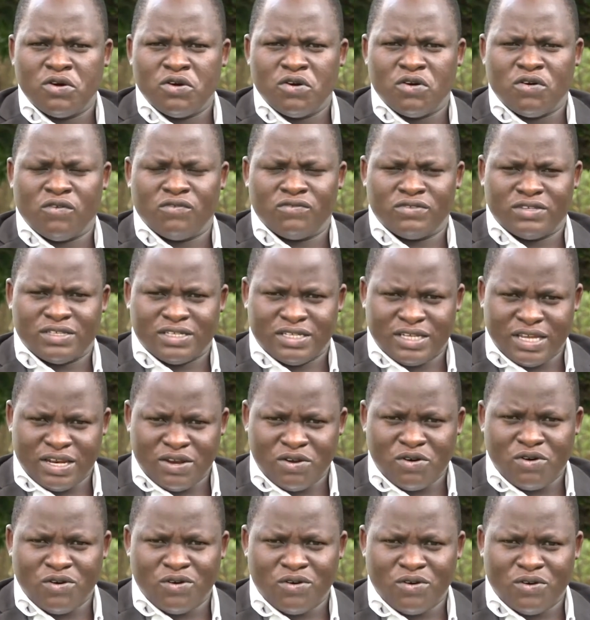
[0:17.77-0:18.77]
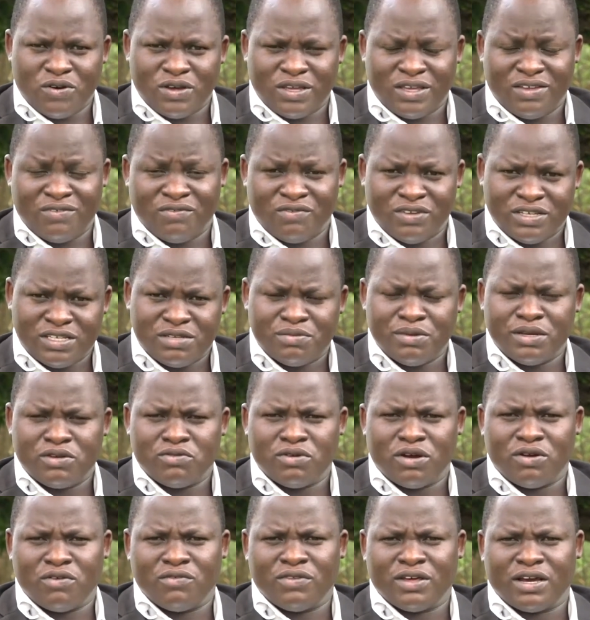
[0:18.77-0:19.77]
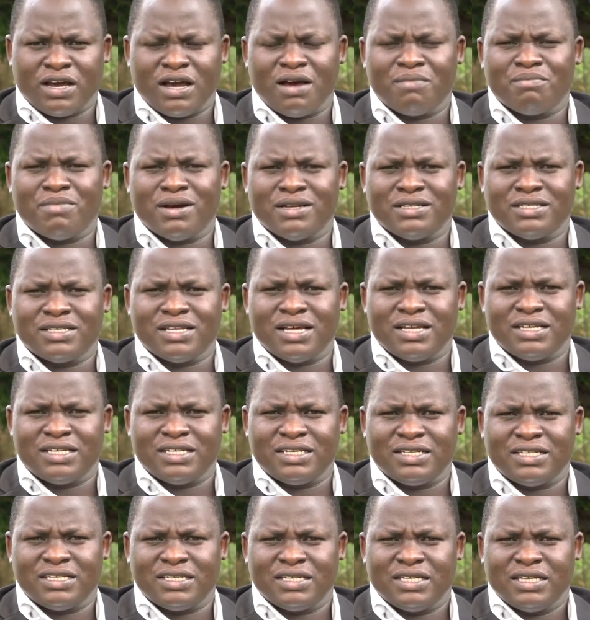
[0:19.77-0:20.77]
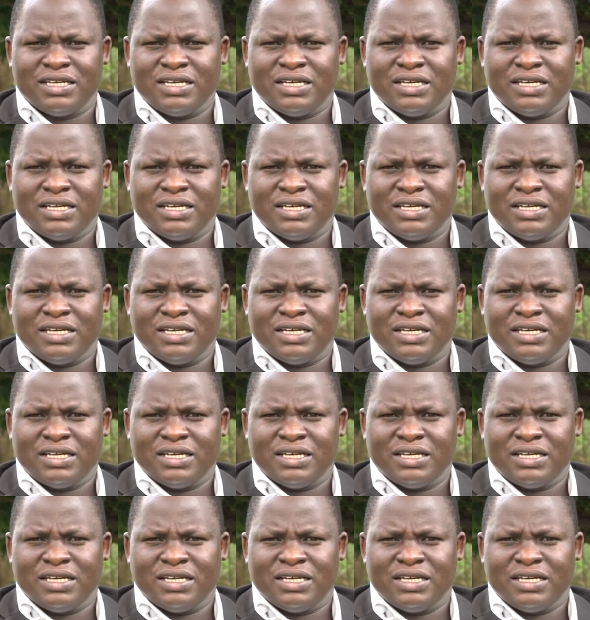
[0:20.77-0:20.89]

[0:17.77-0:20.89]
of Zeno Investment, one of the companies that